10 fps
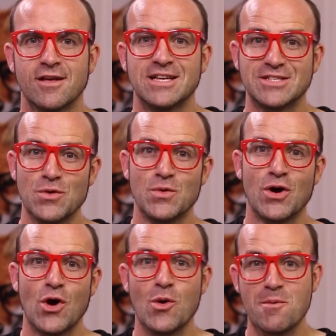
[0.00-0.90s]
So,
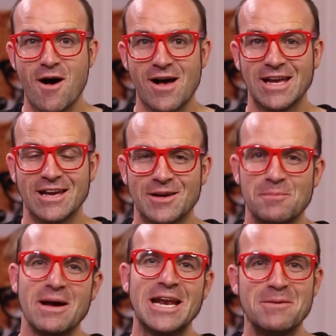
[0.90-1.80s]
who am I?
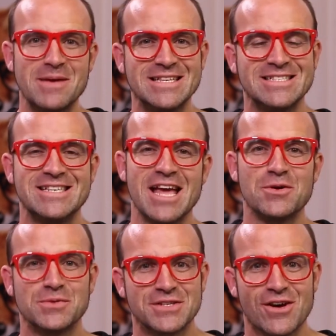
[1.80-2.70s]
My name is
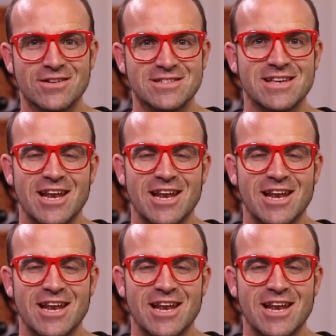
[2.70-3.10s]
Daniel Scott,